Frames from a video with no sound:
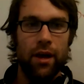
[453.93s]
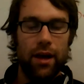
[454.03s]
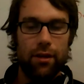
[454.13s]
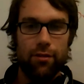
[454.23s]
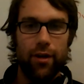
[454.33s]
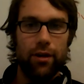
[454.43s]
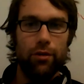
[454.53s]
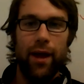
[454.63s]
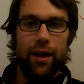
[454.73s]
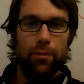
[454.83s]
It's not
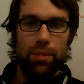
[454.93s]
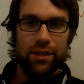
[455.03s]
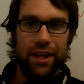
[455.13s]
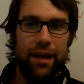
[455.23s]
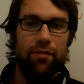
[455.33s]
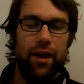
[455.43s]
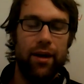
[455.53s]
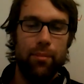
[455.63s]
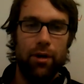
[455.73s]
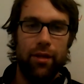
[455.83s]
okay to believe that
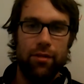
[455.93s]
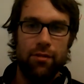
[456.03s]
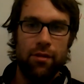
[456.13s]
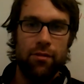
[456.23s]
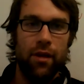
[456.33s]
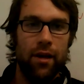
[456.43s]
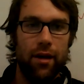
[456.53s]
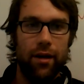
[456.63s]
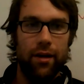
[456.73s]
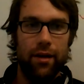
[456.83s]
hypothesis
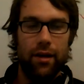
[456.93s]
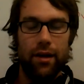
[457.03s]
uh,